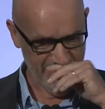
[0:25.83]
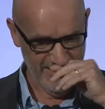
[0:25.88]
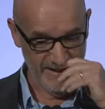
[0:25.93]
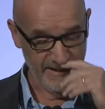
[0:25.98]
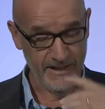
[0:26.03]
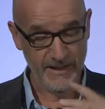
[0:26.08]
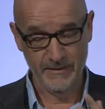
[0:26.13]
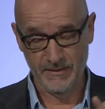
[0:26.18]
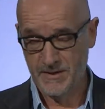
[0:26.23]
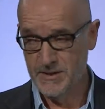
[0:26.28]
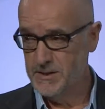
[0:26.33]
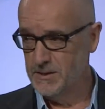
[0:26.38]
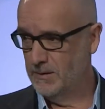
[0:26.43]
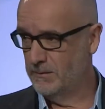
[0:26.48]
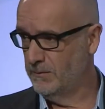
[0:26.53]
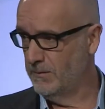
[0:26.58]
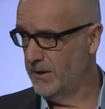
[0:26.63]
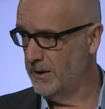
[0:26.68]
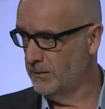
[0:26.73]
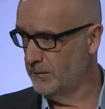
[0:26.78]
And again, this
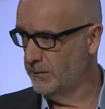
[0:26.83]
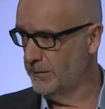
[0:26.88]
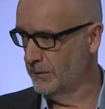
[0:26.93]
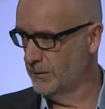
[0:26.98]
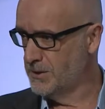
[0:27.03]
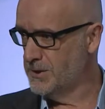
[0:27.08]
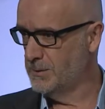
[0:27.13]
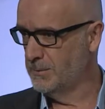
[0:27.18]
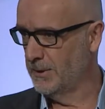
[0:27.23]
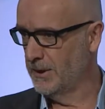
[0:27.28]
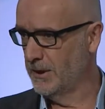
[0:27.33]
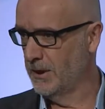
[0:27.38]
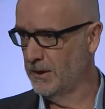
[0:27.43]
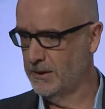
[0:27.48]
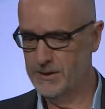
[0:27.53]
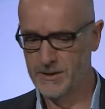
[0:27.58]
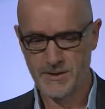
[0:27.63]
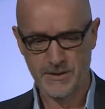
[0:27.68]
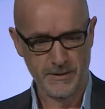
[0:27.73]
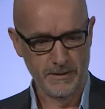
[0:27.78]
event feels to me like
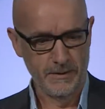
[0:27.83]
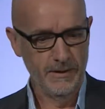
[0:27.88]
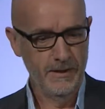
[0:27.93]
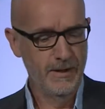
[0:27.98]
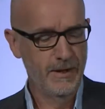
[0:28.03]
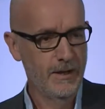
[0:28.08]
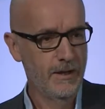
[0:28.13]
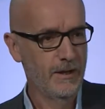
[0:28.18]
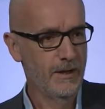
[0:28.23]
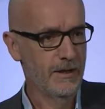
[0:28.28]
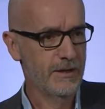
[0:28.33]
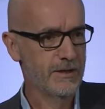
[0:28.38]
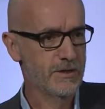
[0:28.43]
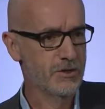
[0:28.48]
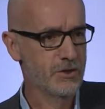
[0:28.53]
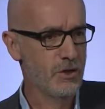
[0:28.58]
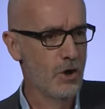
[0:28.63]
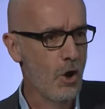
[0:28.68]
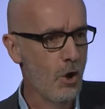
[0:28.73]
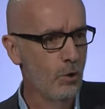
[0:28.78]
it's
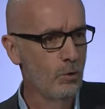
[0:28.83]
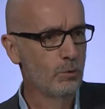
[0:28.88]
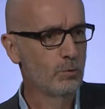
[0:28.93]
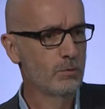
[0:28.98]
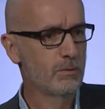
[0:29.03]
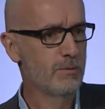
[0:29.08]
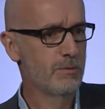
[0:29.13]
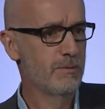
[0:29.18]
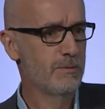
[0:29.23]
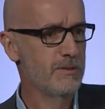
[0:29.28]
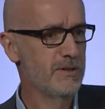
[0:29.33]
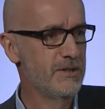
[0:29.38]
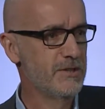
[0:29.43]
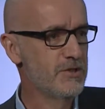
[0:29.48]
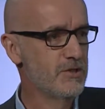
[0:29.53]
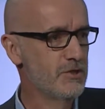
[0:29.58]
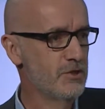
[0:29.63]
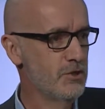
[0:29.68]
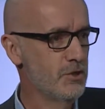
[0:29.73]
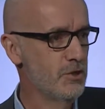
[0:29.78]
an old
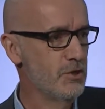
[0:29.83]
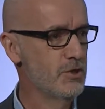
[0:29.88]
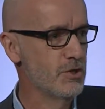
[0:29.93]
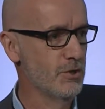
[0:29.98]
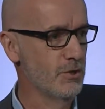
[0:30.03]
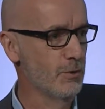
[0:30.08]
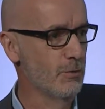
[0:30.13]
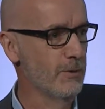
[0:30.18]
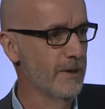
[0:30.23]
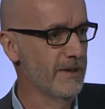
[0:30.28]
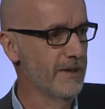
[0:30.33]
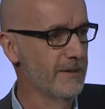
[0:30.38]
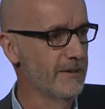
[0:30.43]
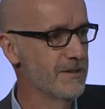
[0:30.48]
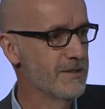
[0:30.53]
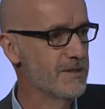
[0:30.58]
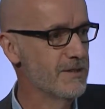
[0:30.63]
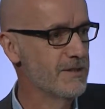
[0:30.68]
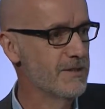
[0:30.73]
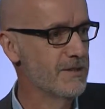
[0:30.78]
institution already, and
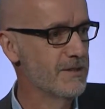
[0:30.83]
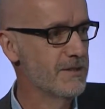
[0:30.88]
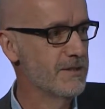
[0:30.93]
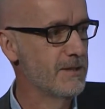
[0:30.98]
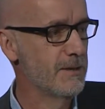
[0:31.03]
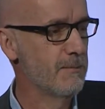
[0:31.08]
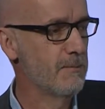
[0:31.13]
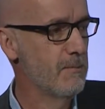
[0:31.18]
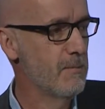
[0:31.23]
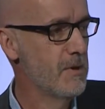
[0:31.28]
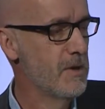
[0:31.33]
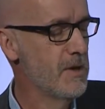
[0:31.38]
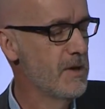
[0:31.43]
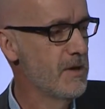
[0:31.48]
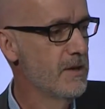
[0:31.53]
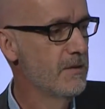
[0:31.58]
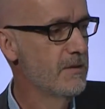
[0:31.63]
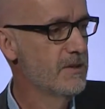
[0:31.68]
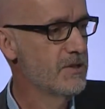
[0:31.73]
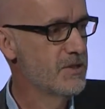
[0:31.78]
this is just the
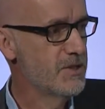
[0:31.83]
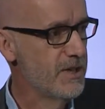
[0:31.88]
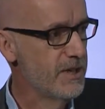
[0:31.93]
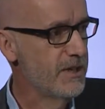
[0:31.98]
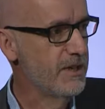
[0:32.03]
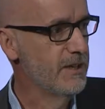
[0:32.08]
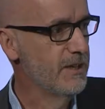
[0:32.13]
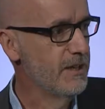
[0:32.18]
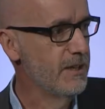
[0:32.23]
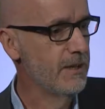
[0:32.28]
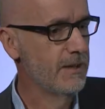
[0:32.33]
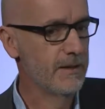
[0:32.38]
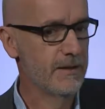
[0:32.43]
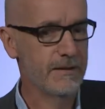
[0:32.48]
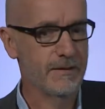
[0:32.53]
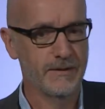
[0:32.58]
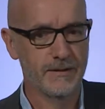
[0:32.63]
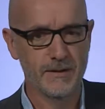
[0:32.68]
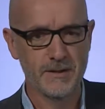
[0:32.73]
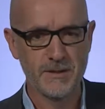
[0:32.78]
second year
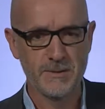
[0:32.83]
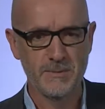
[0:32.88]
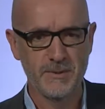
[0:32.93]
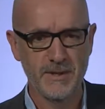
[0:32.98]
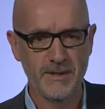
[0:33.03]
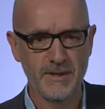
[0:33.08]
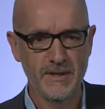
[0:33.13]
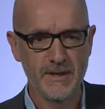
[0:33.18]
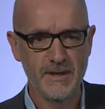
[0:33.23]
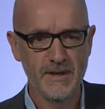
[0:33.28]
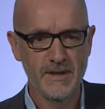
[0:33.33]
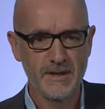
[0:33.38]
that it's been